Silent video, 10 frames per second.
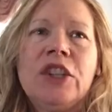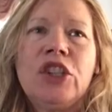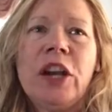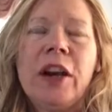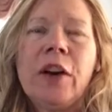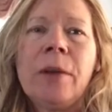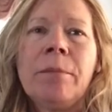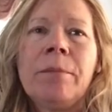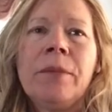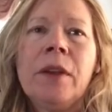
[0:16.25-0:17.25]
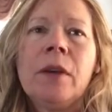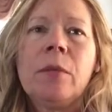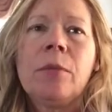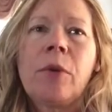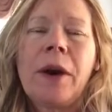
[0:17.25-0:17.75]
share them,
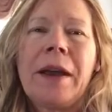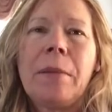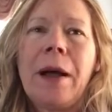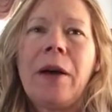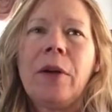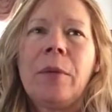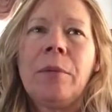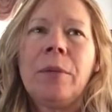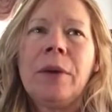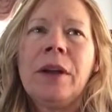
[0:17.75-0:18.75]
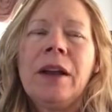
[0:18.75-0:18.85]
pray about them,